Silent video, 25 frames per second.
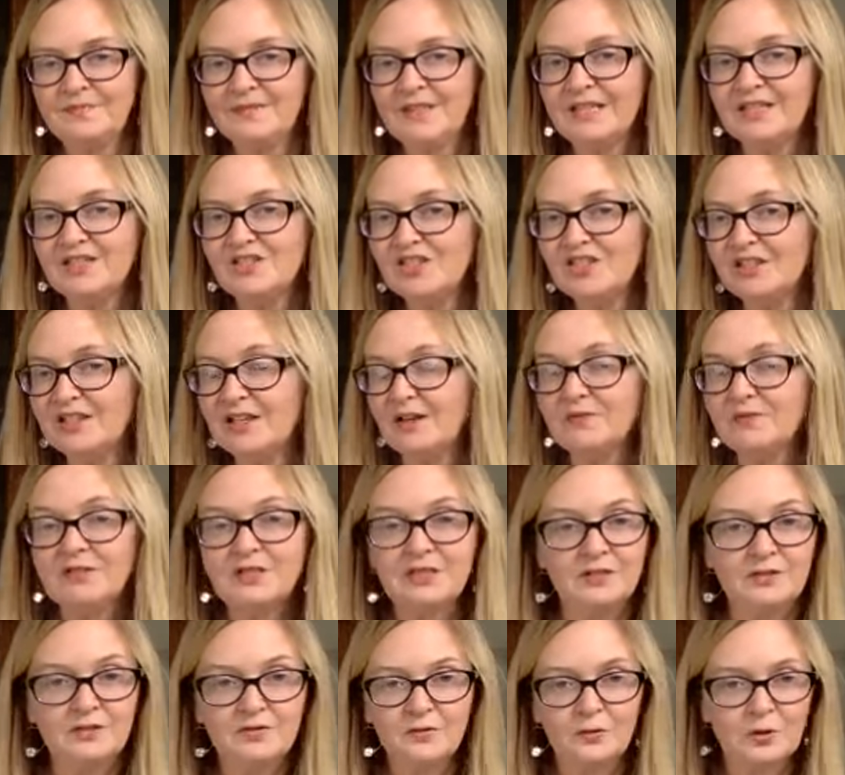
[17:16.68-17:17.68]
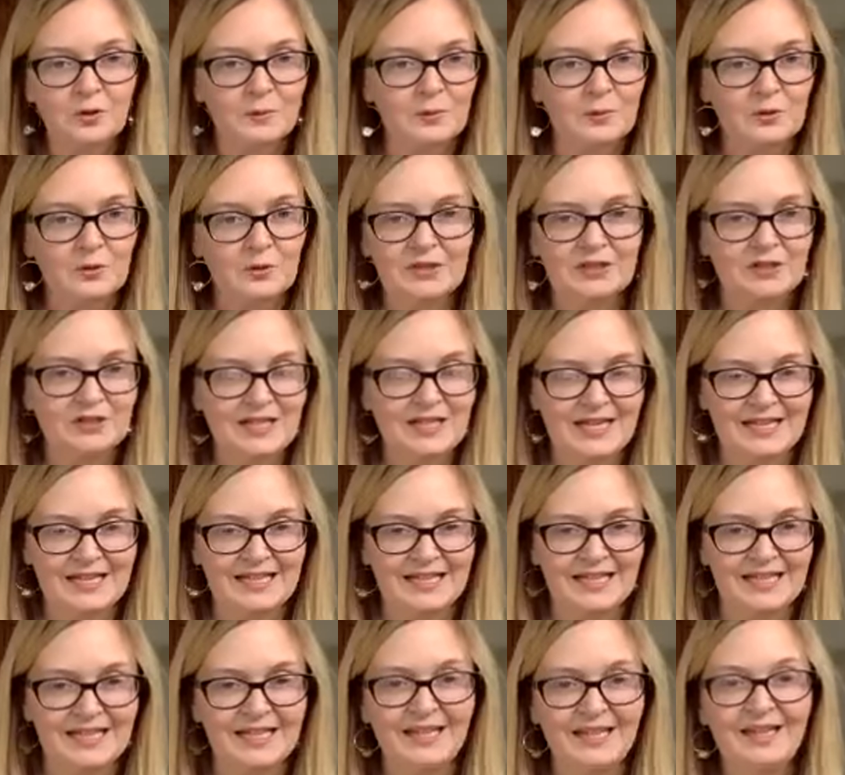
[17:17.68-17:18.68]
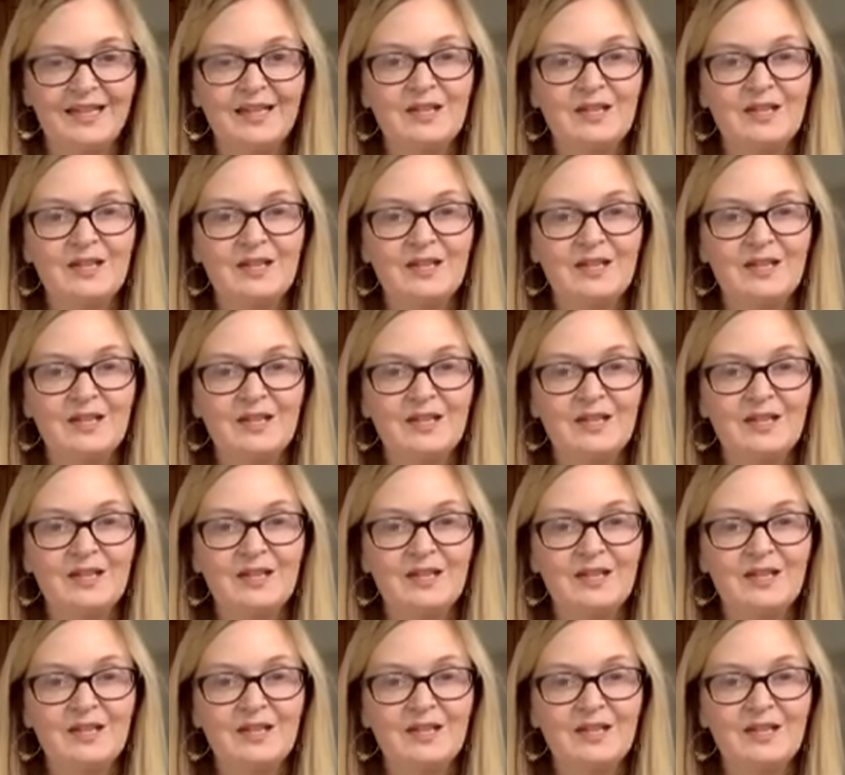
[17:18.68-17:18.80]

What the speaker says: She loved to do formal entertaining,